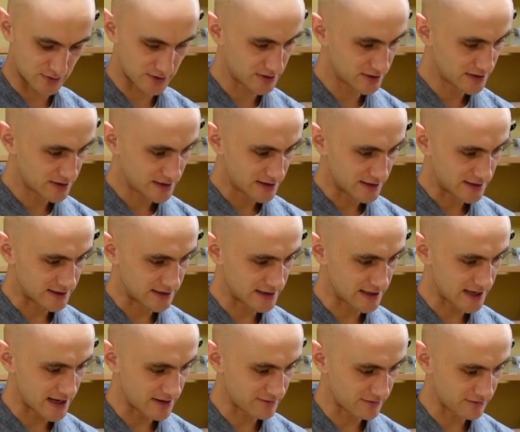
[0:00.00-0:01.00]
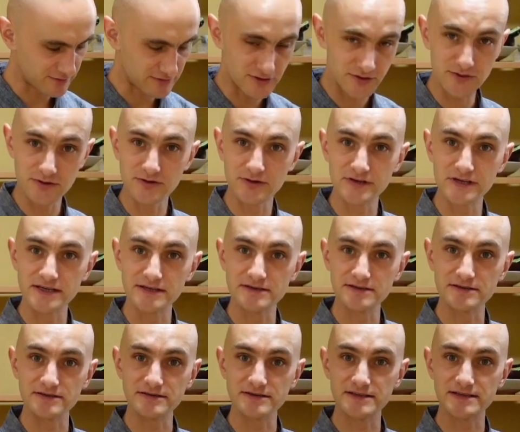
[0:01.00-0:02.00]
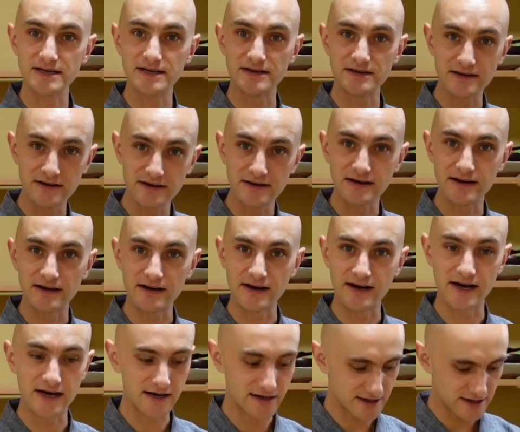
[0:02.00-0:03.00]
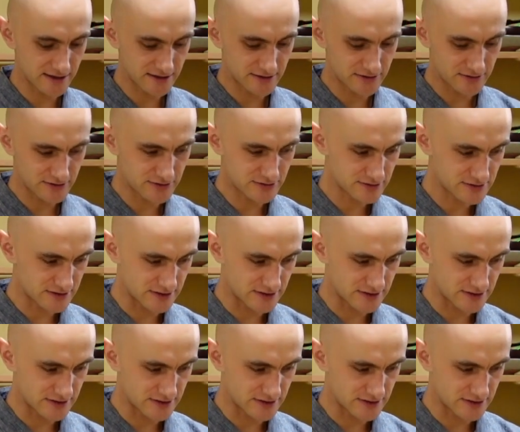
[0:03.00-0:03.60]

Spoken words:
And then I have a few utensils that I like to use.